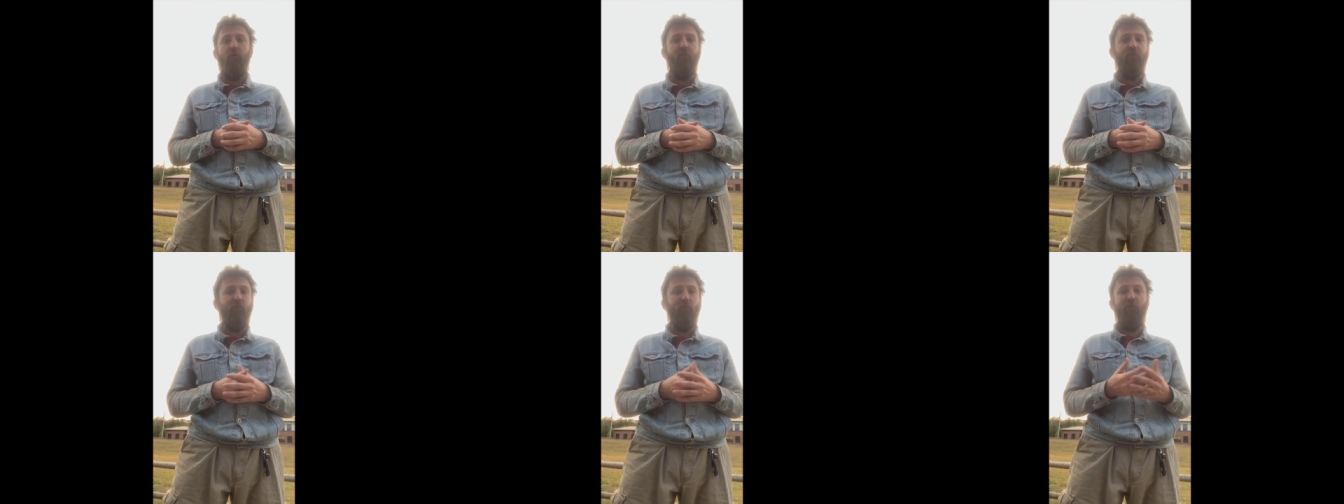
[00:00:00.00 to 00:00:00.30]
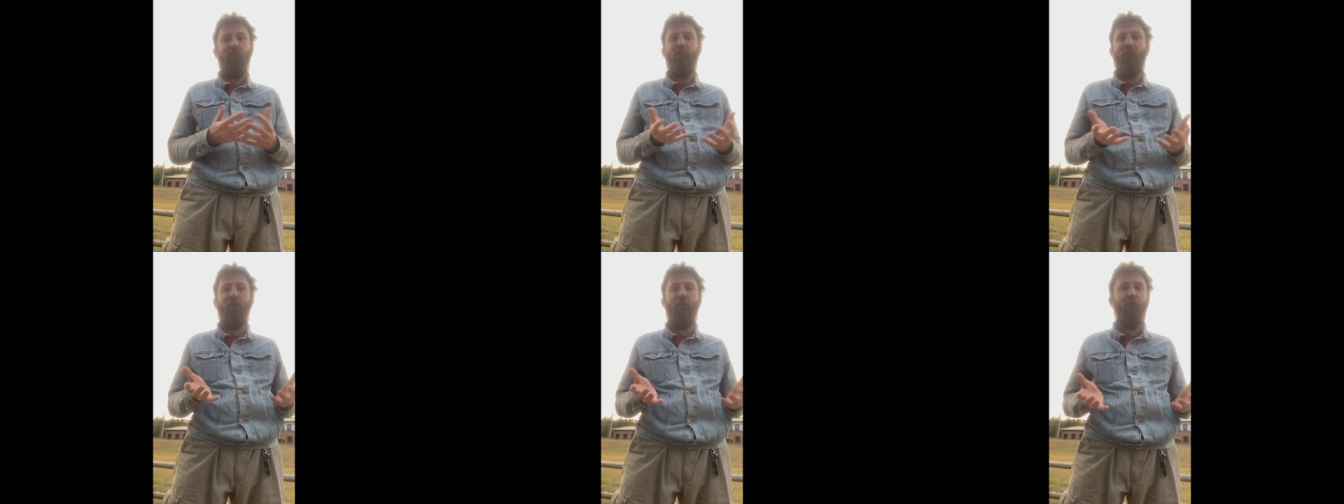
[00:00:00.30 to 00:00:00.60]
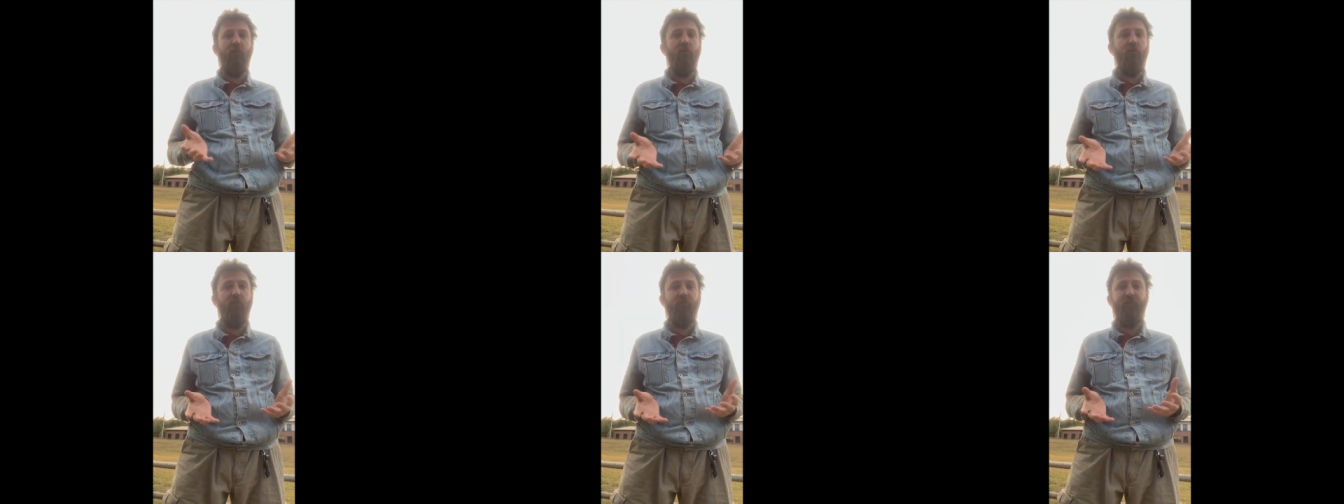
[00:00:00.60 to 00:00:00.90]
it for a very
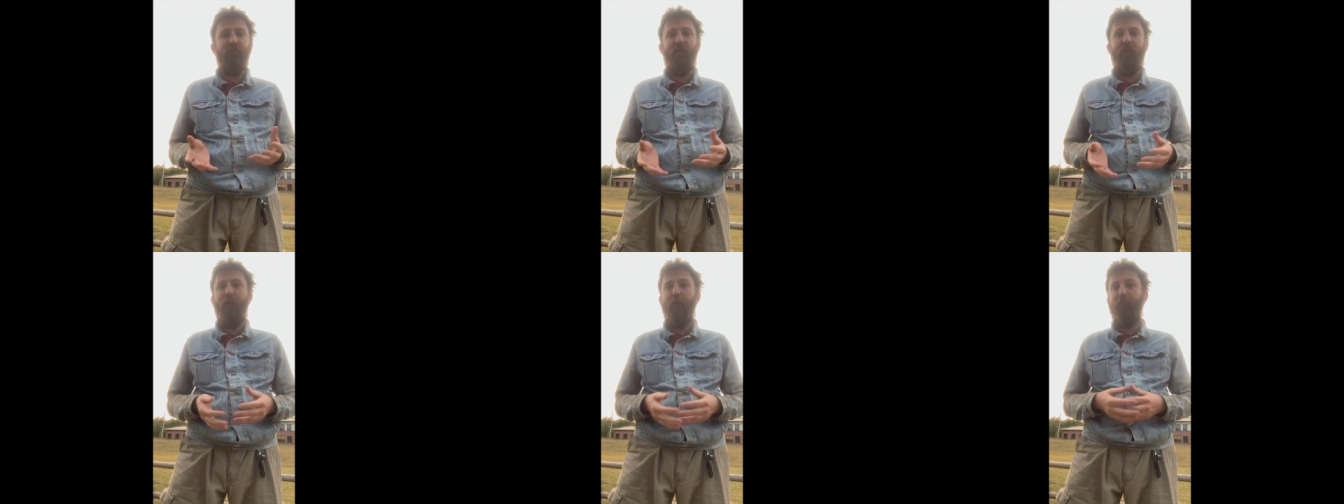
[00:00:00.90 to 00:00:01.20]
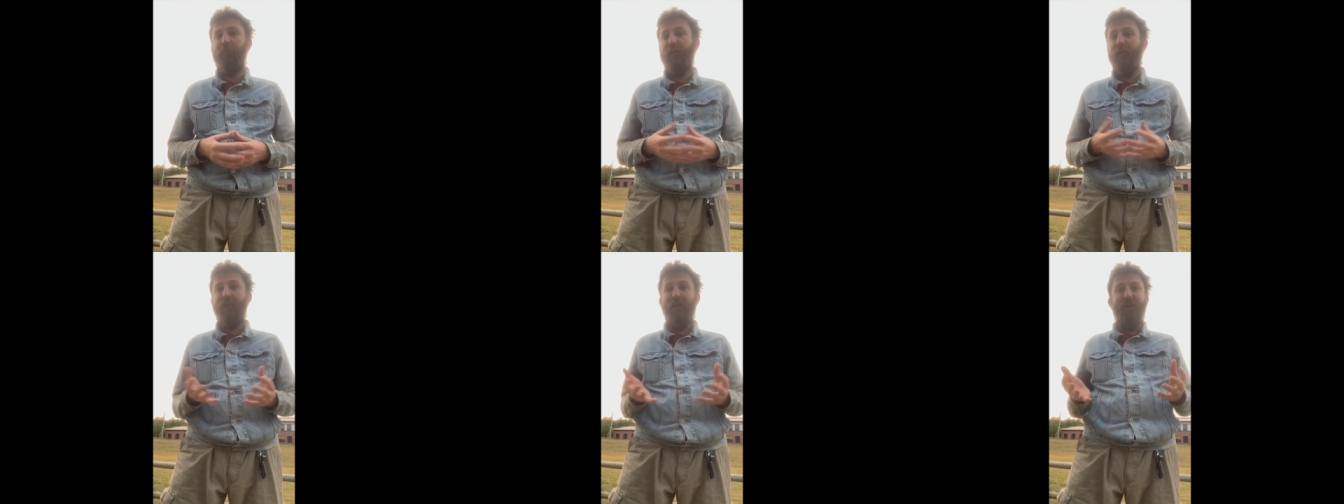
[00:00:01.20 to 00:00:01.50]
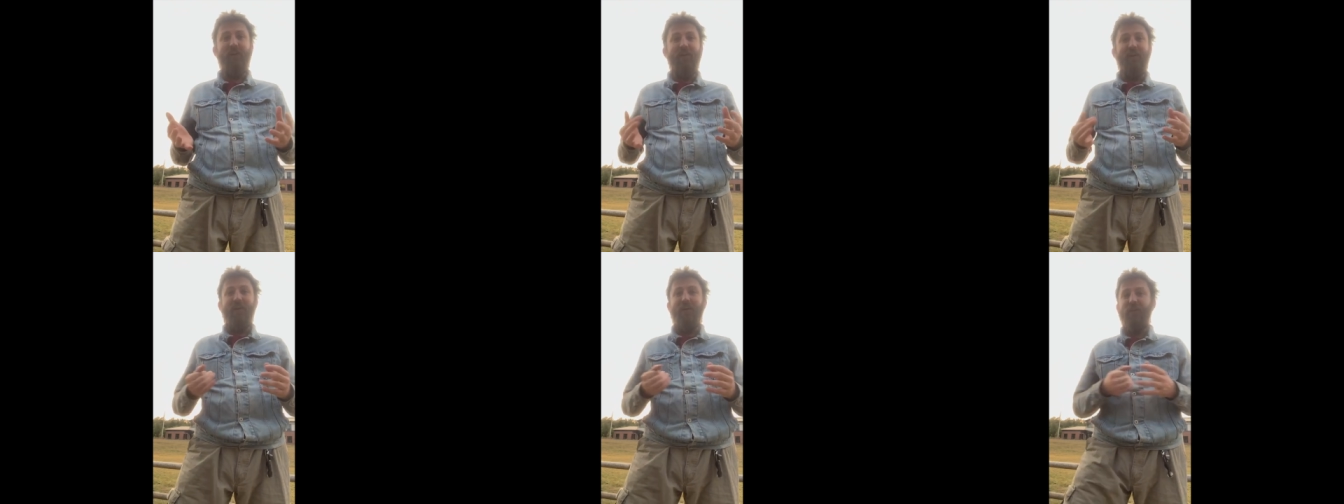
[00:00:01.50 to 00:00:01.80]
long time
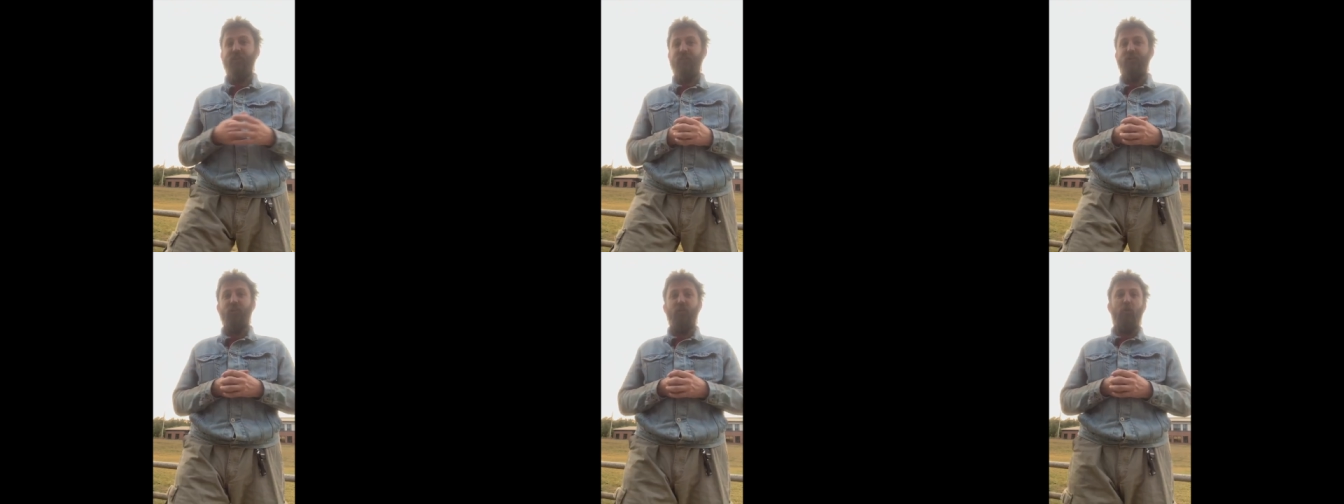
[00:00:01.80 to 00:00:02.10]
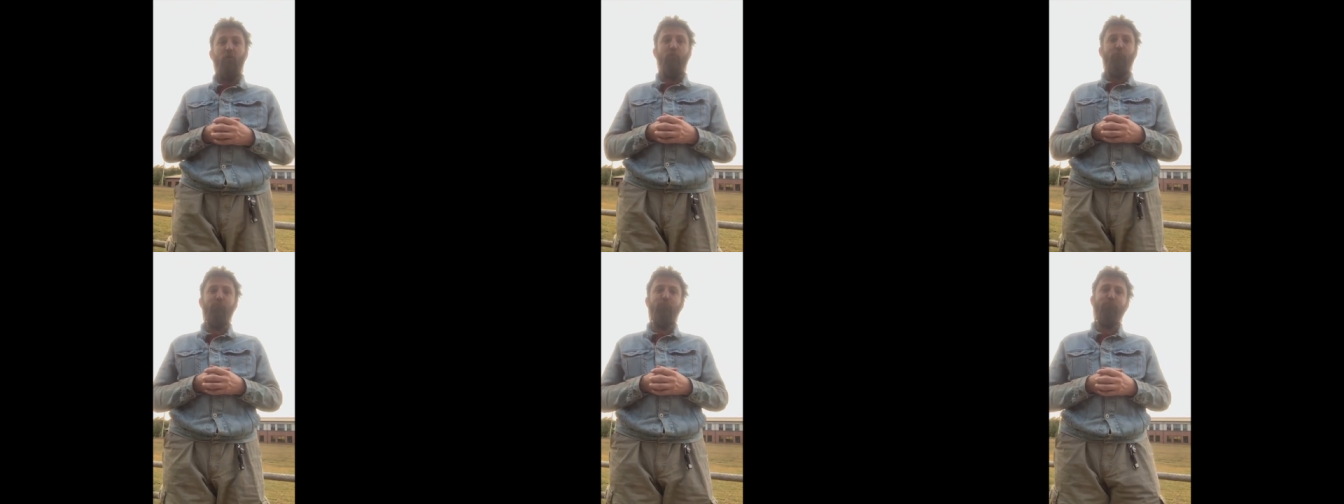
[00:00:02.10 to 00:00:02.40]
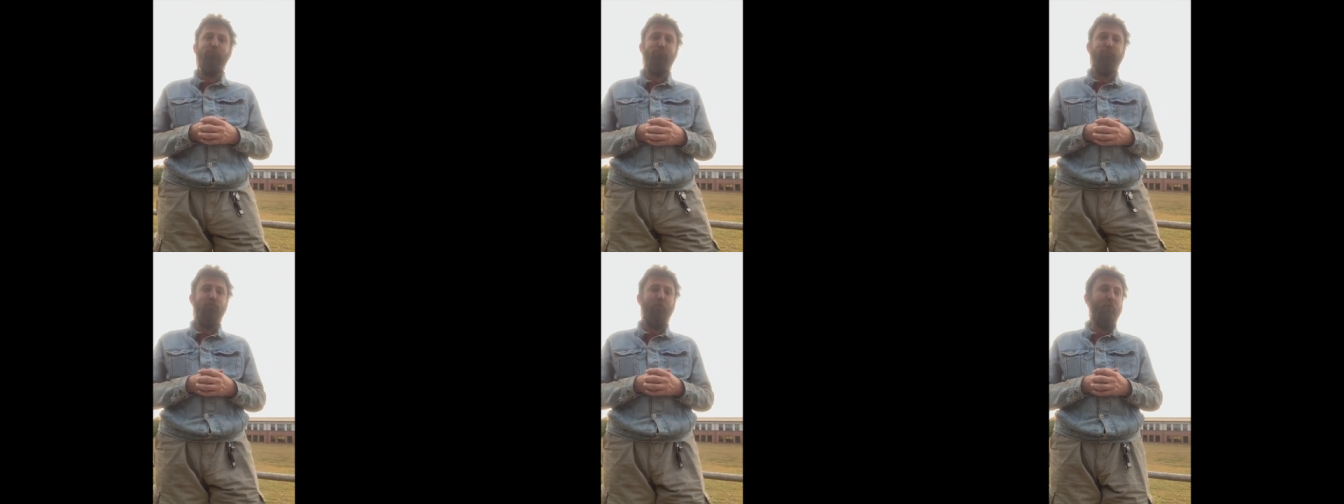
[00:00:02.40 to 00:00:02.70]
until
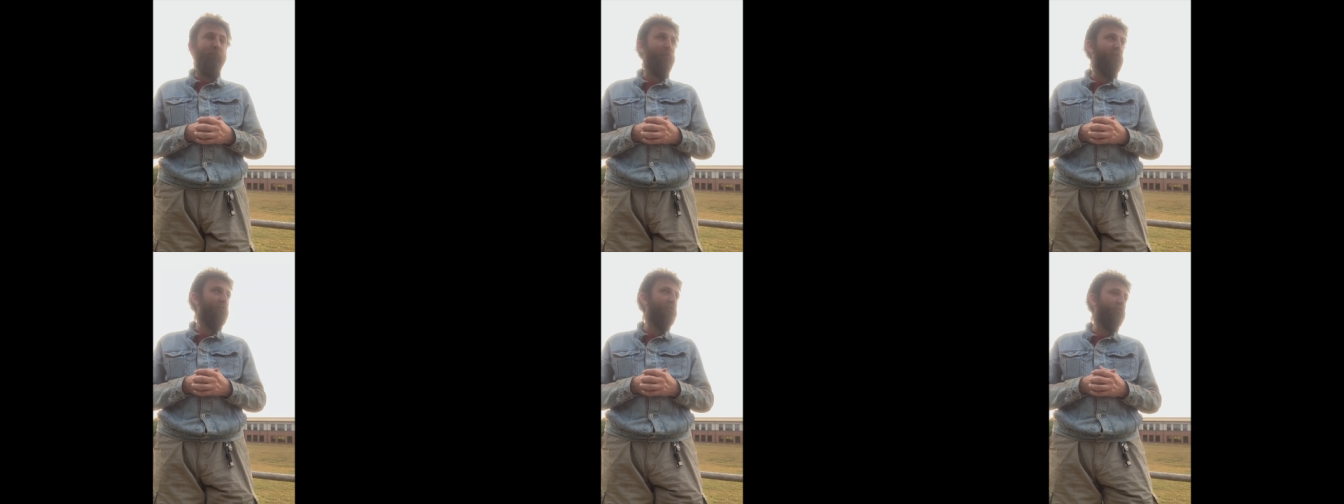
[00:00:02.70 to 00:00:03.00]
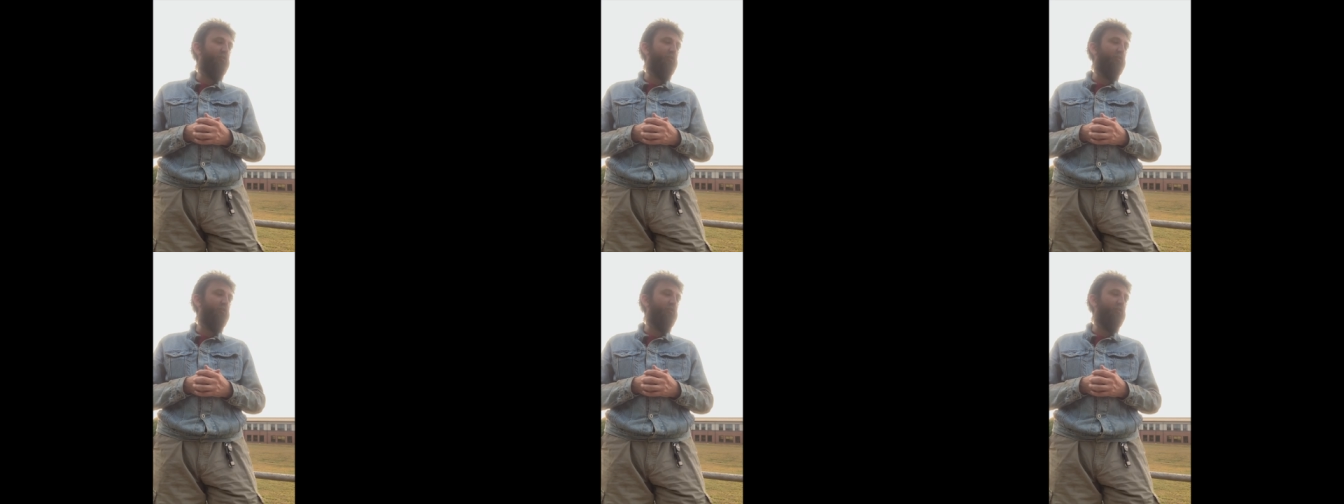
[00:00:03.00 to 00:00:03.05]
pretty much the